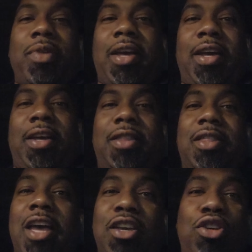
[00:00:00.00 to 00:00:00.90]
And
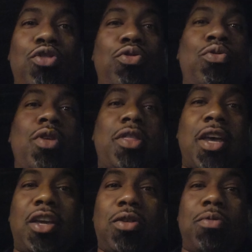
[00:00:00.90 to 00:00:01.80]
thank you
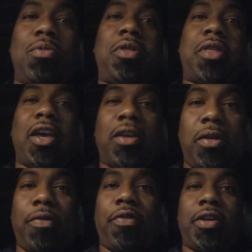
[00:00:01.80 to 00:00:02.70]

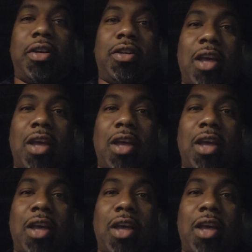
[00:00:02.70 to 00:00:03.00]
for